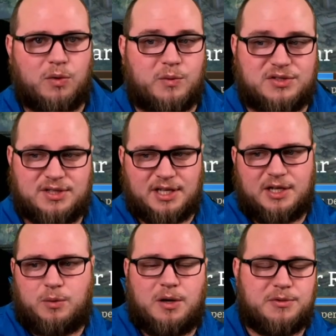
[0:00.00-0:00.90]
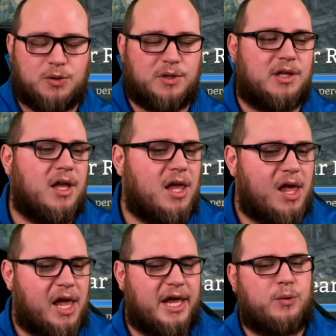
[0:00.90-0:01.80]
what we're seeing, what I'm doing,
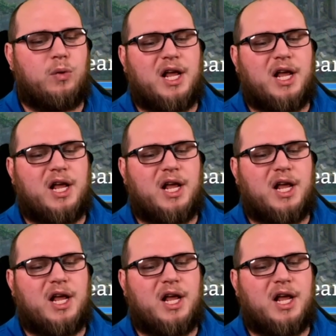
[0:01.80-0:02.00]
and what